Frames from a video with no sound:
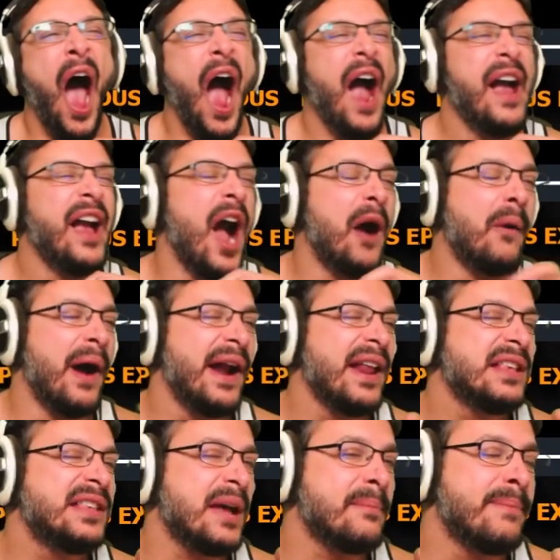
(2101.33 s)
Yo, what
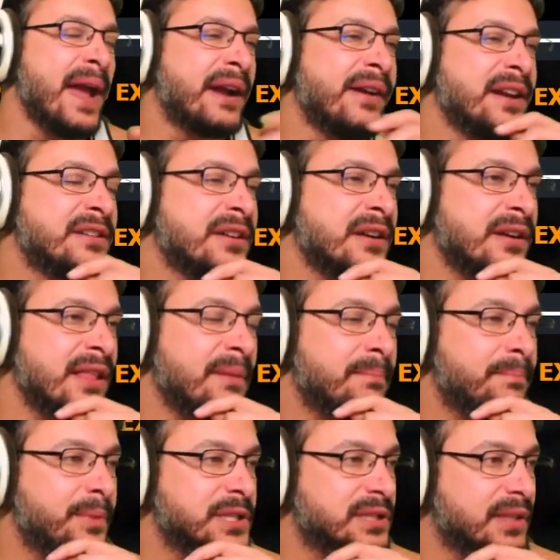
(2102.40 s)
is that big creature
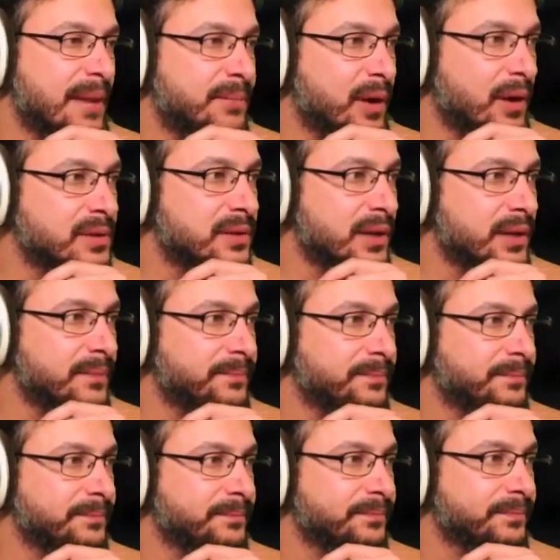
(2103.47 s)
that puts slime tokens on it?
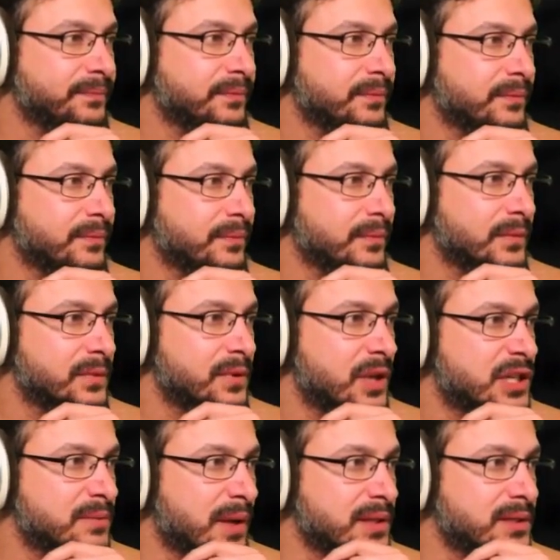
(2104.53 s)

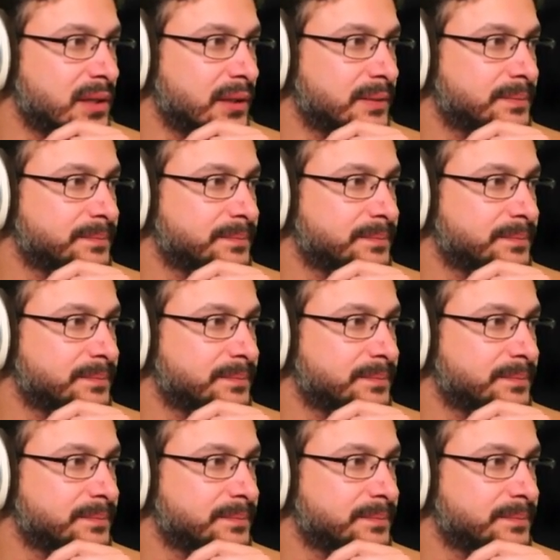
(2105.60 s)
Sludge monster.